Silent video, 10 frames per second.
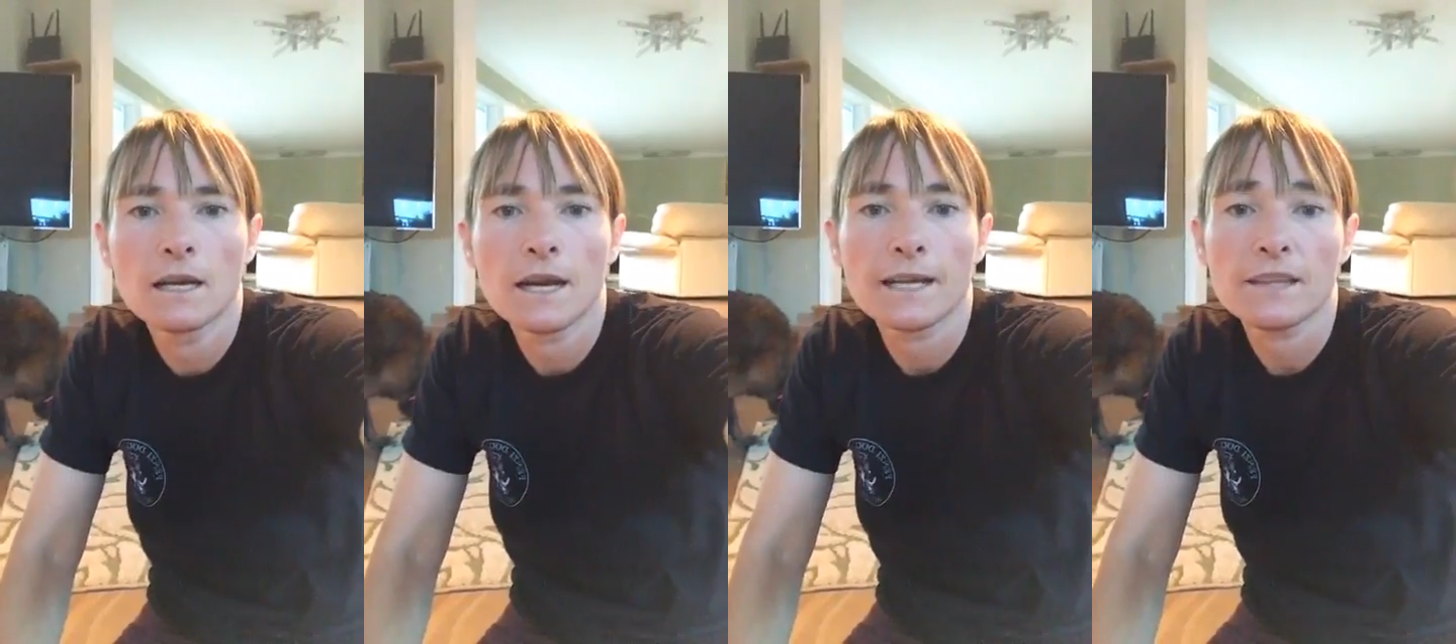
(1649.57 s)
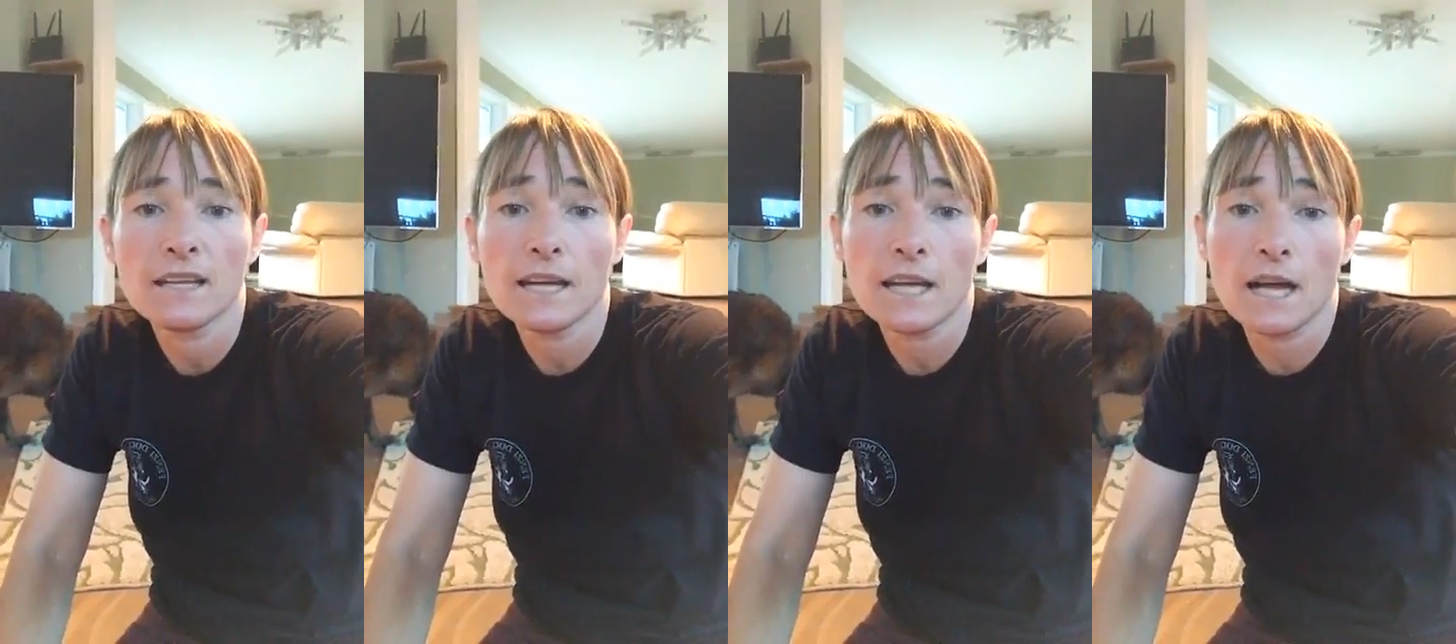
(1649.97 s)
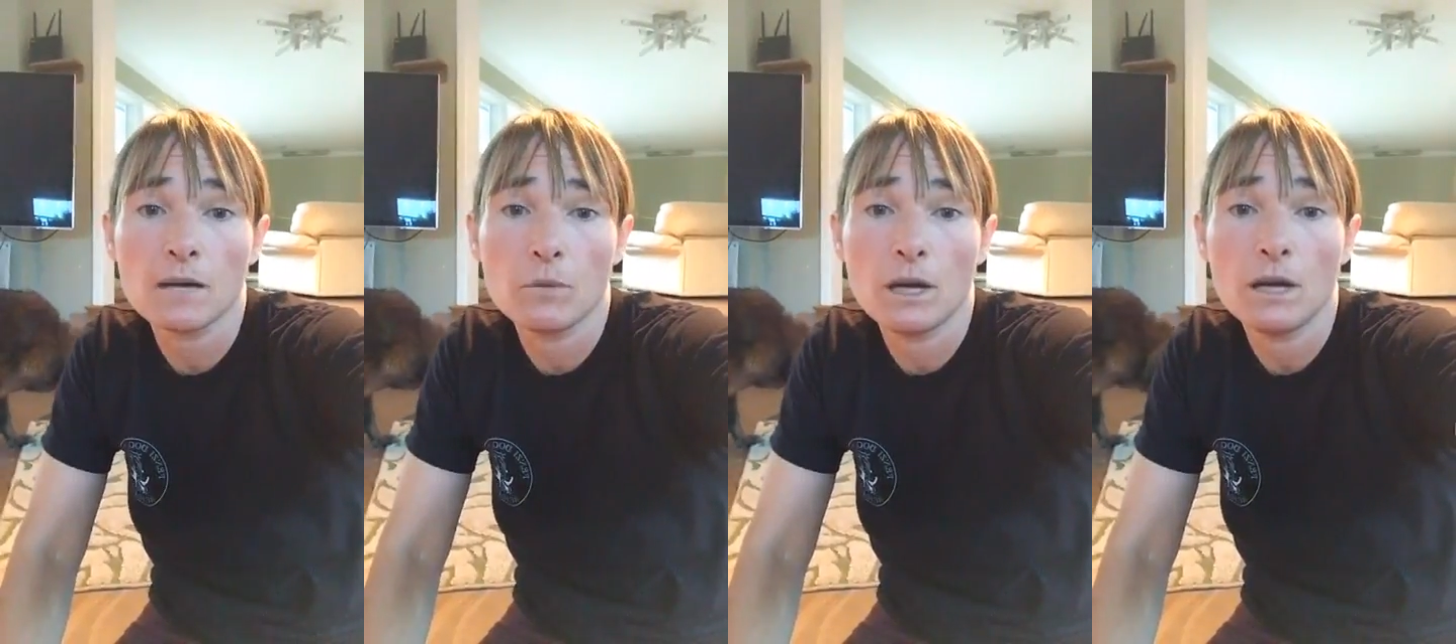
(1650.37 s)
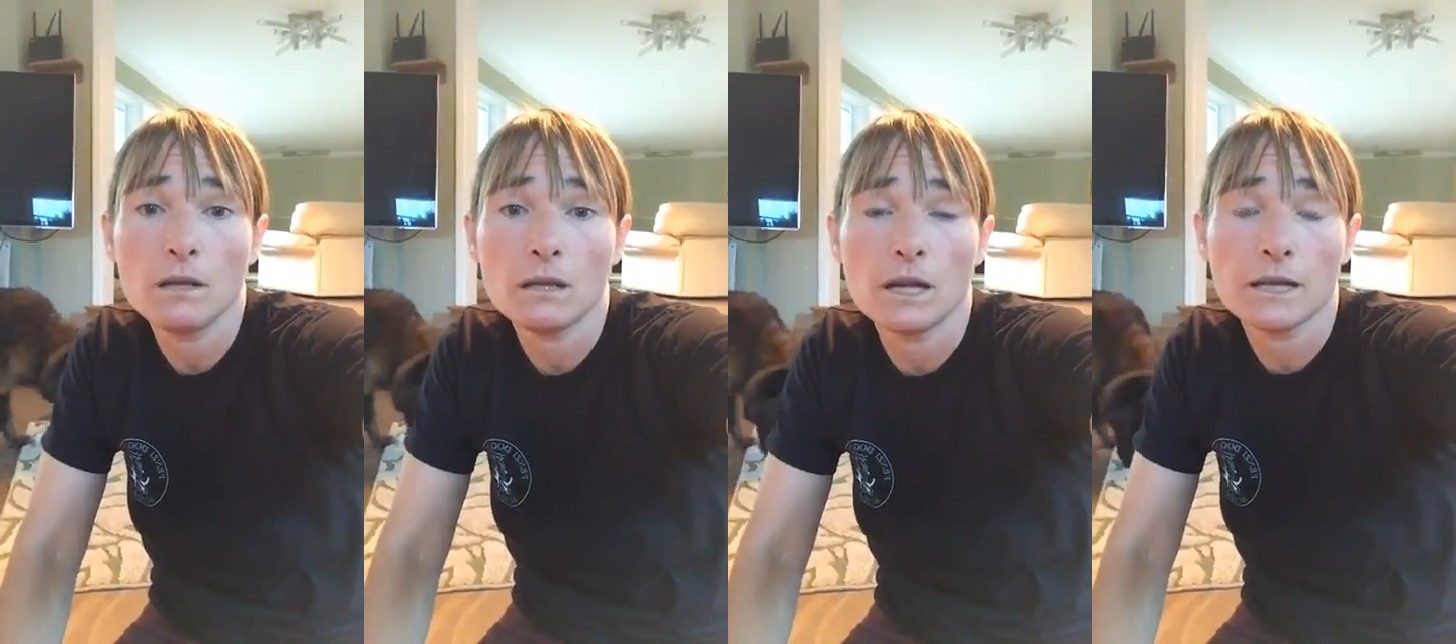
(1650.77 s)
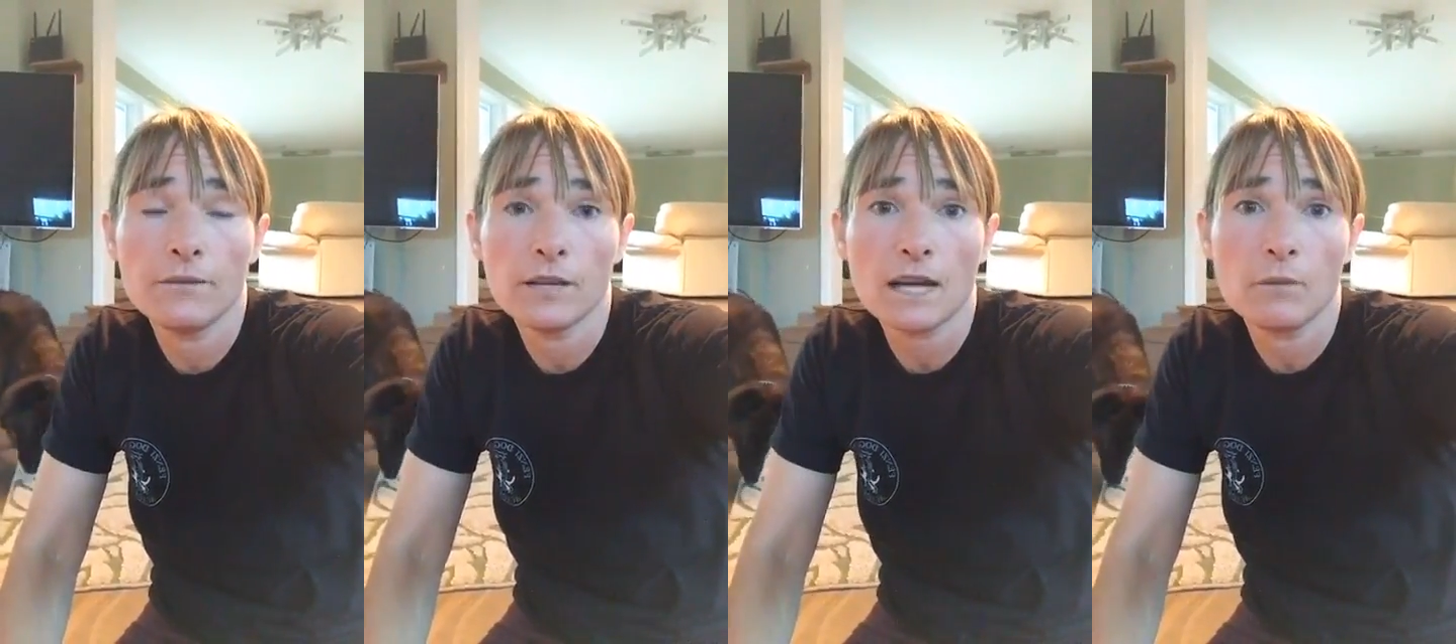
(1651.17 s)
I think I got them all. I'll give
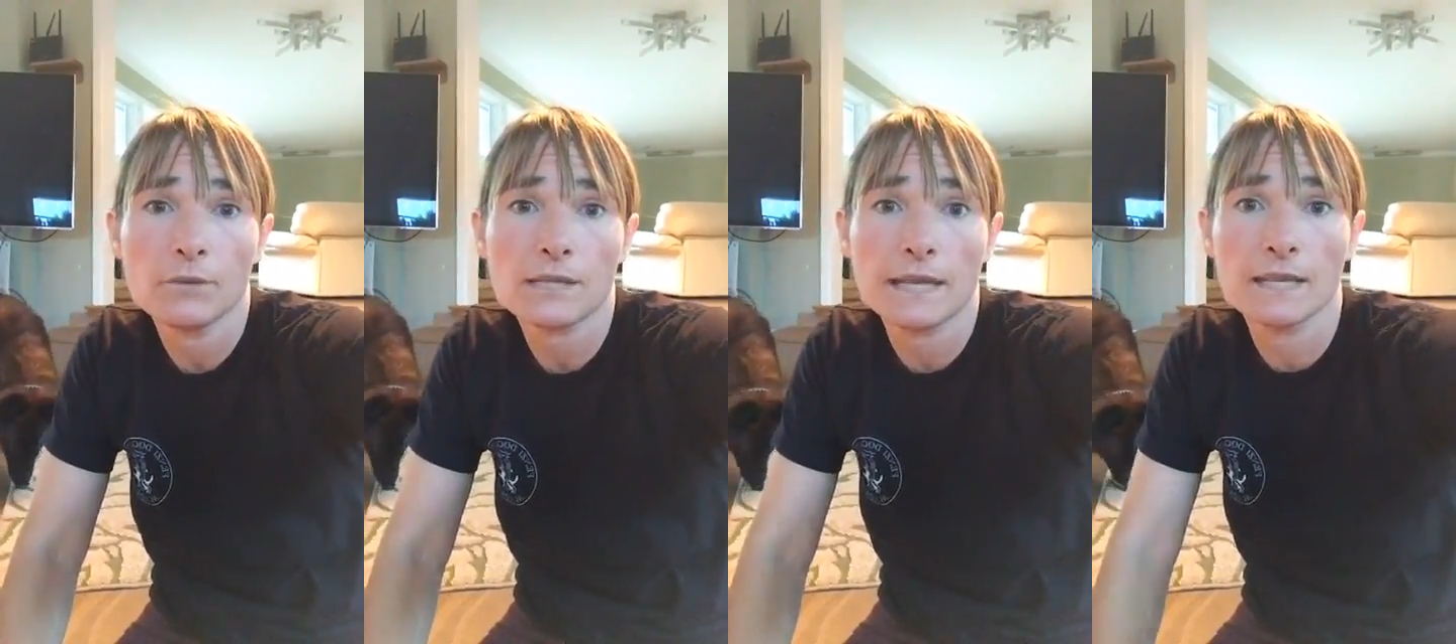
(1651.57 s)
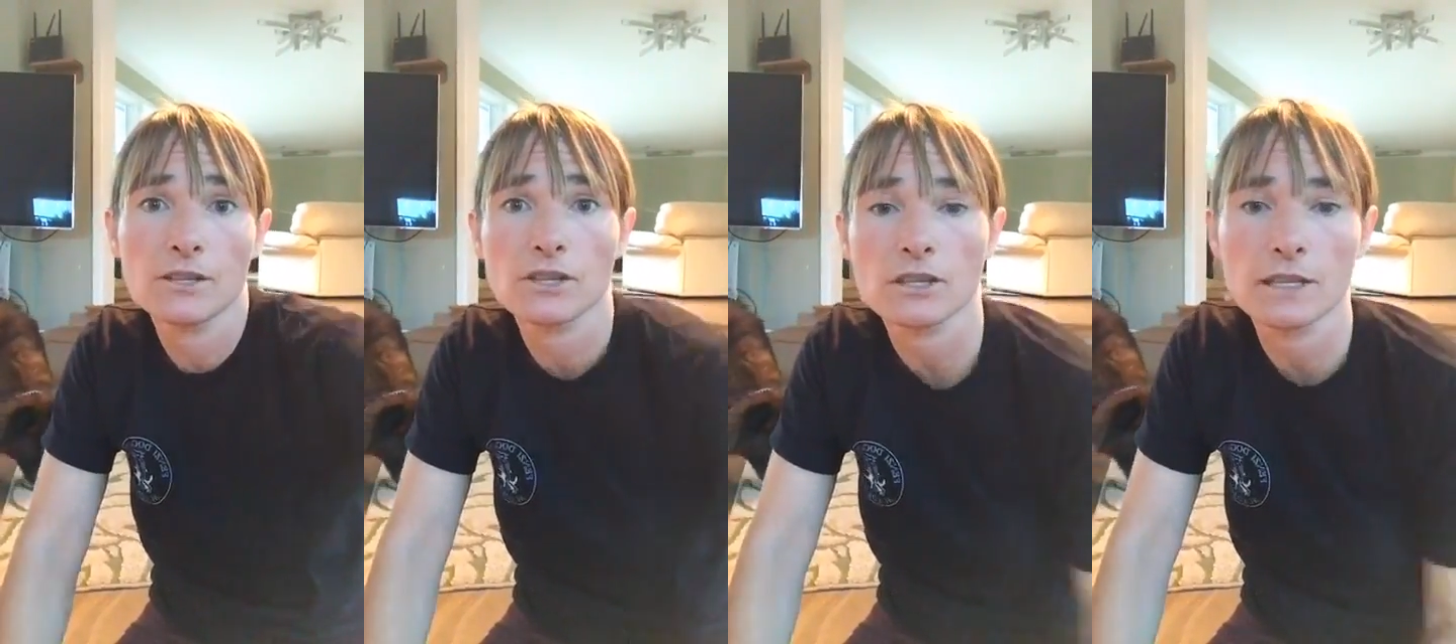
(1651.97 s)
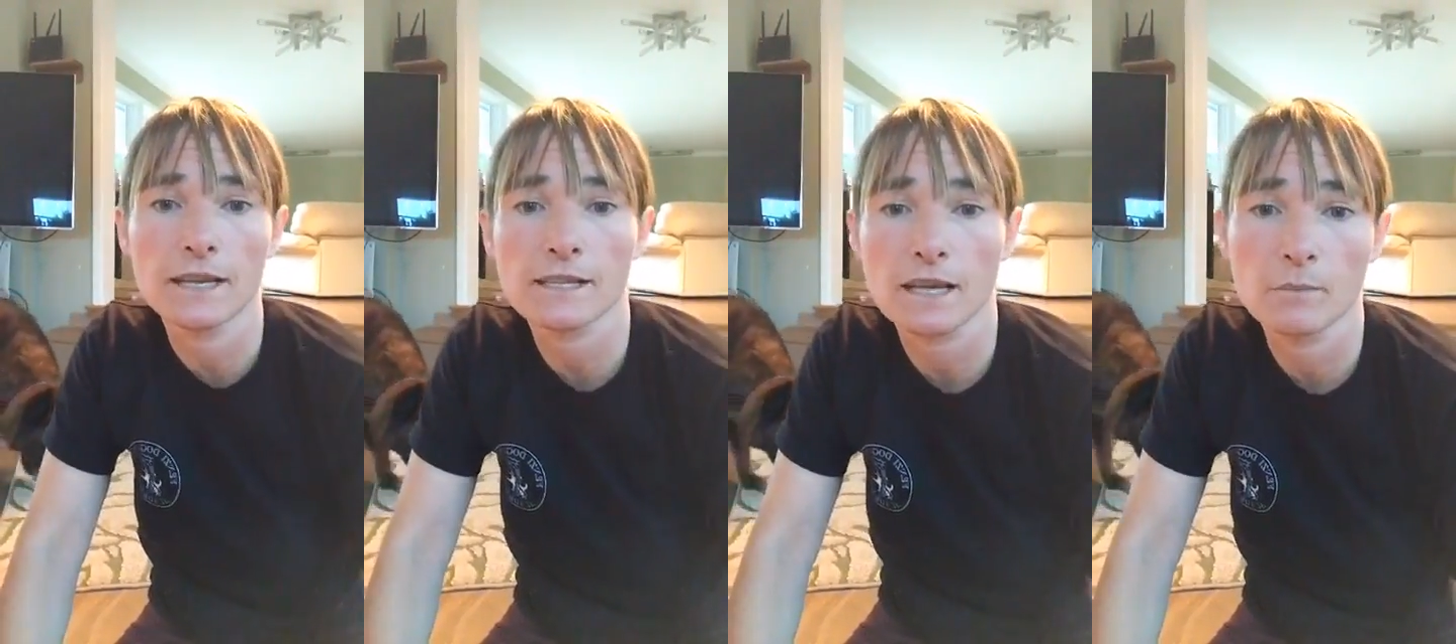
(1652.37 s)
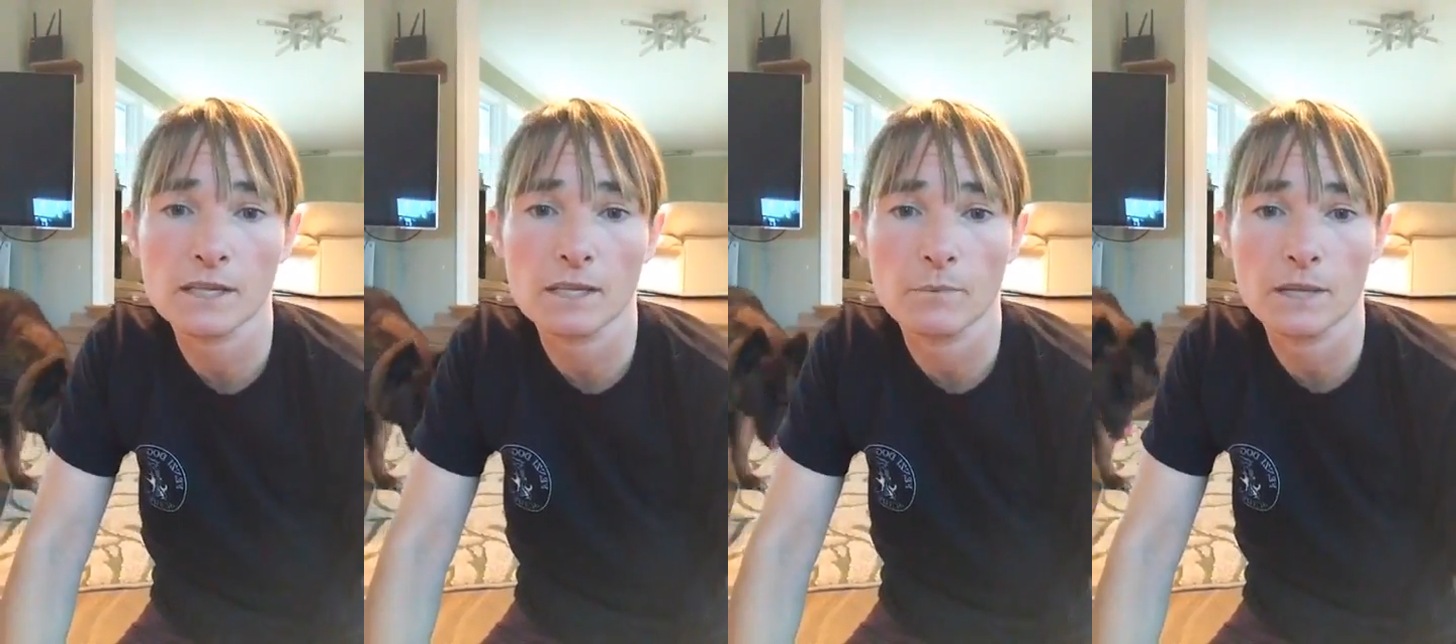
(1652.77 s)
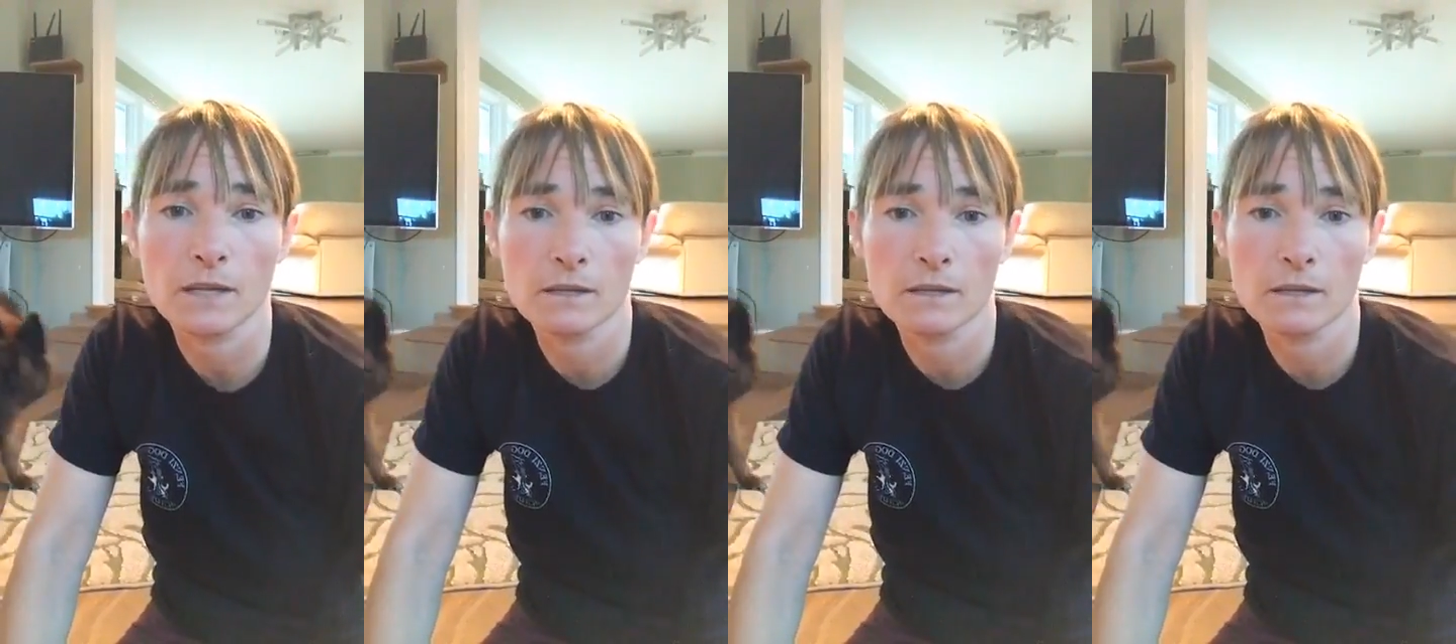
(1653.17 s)
you a couple seconds just in case I missed something.